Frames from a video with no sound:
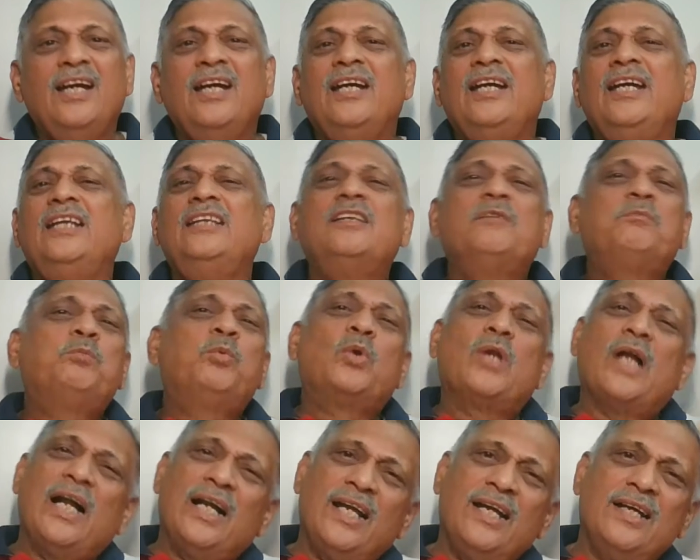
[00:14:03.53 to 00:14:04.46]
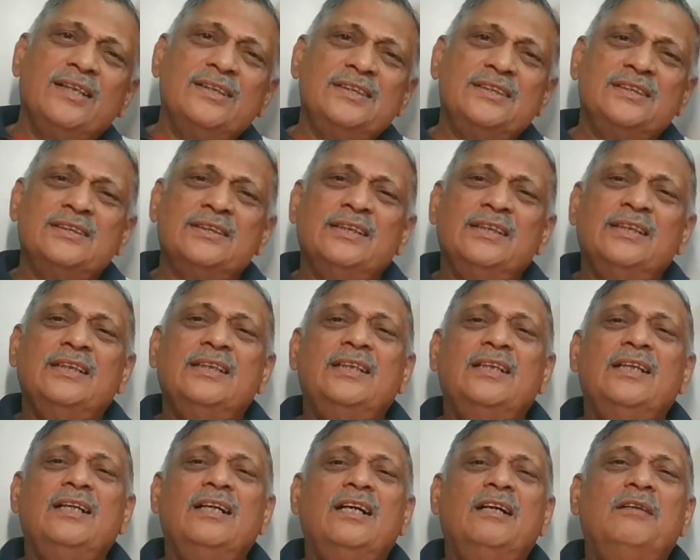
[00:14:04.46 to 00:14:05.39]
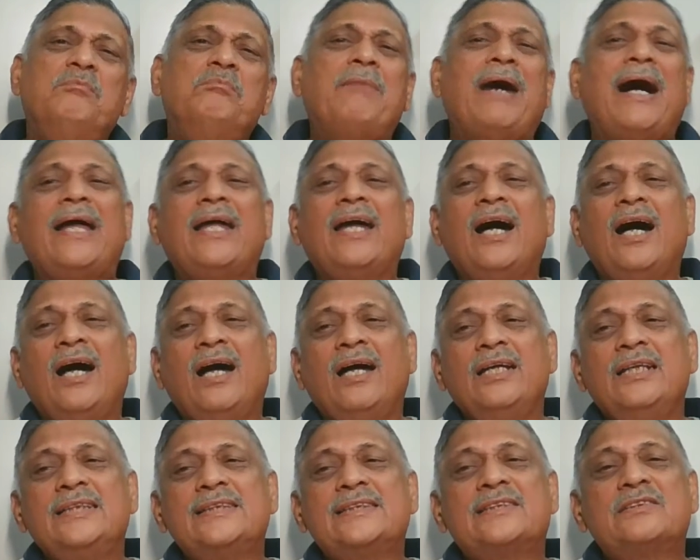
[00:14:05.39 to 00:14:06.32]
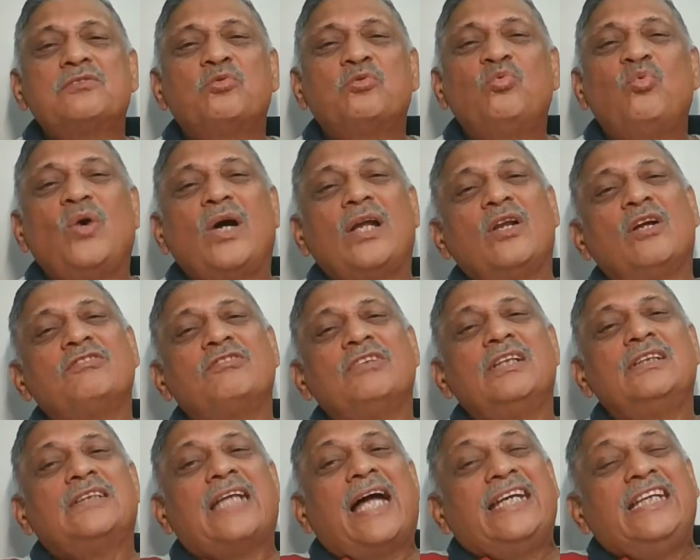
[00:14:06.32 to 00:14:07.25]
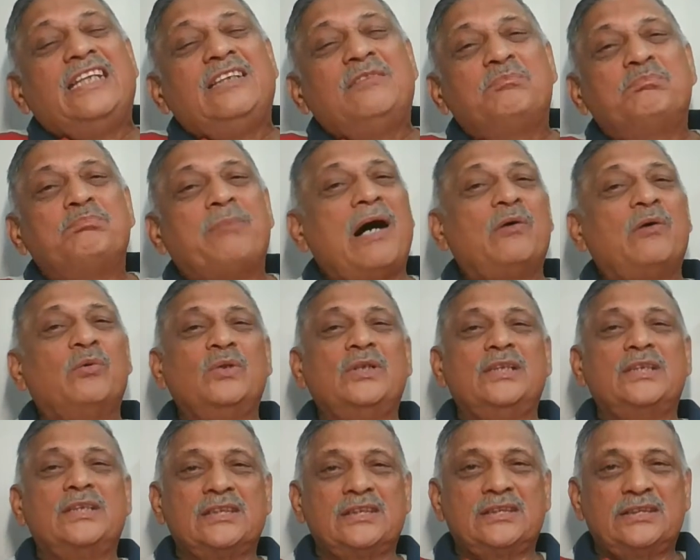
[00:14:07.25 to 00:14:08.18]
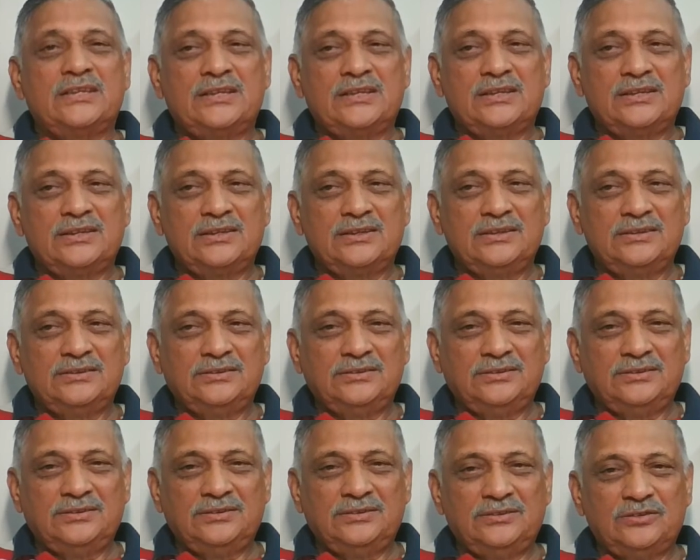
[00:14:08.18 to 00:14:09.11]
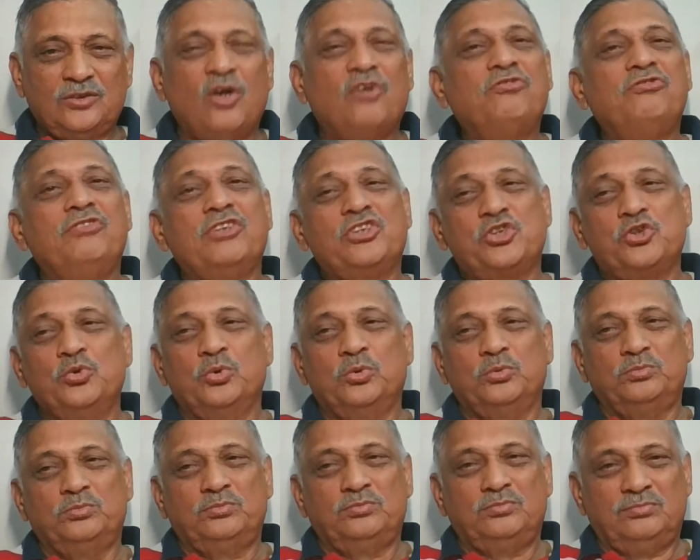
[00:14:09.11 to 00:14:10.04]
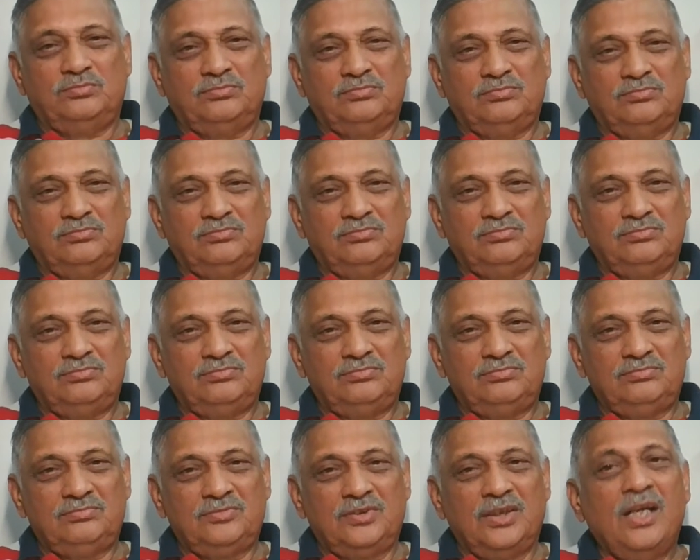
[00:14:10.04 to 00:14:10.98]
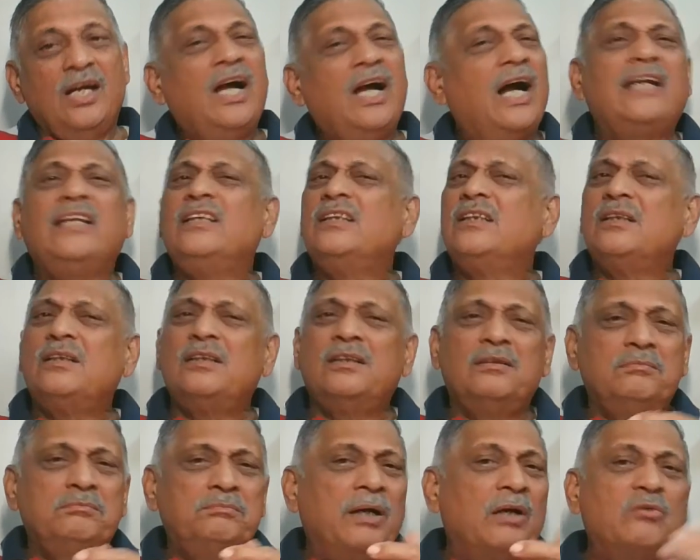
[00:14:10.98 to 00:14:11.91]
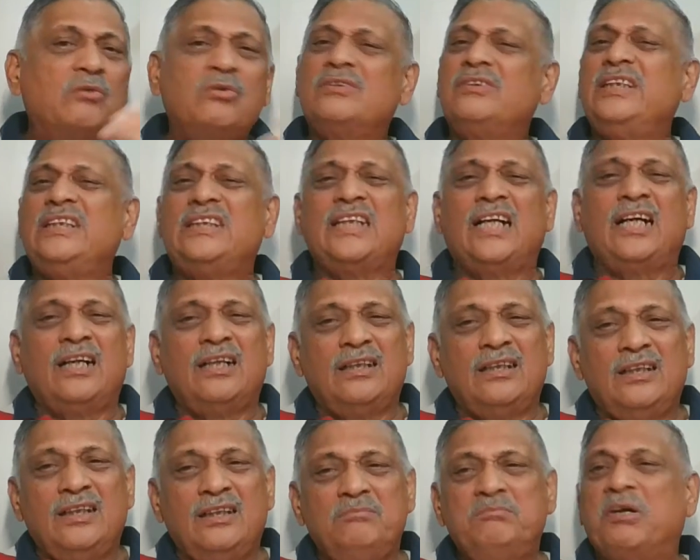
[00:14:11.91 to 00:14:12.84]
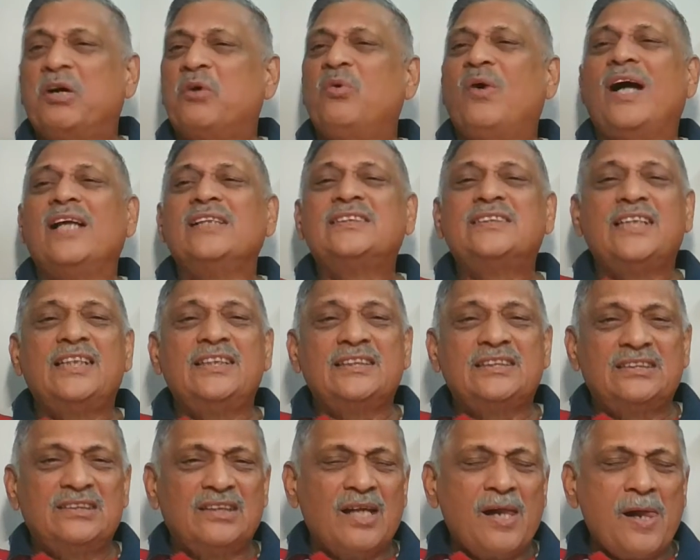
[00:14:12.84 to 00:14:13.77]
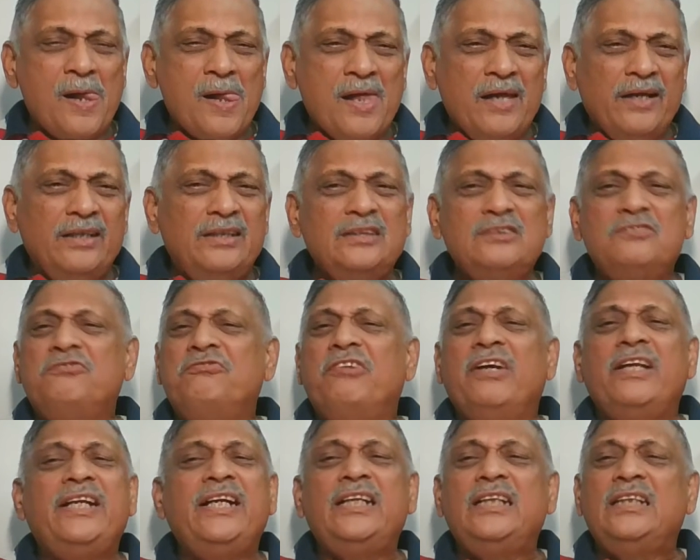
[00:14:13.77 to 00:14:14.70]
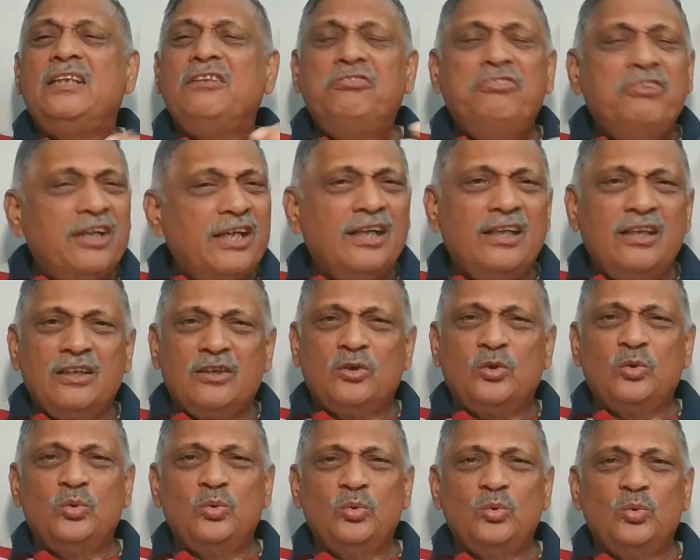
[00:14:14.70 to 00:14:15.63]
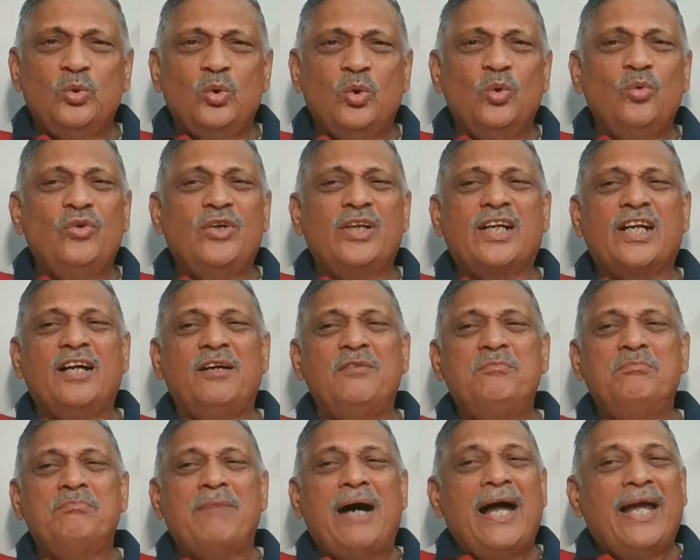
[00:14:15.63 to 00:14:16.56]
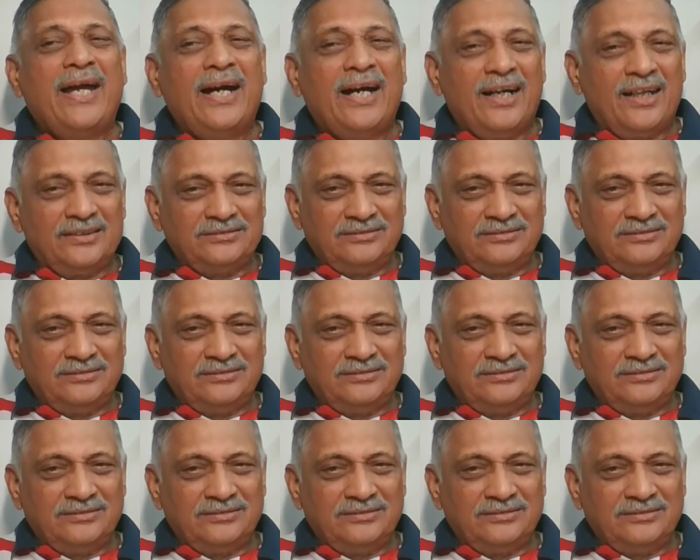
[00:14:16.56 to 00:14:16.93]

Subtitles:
In the Puranas, Maya is one of the nine powers of Vishnu. And in the Bhagavad Gita, Bhagavan says it is very difficult to overcome Maya,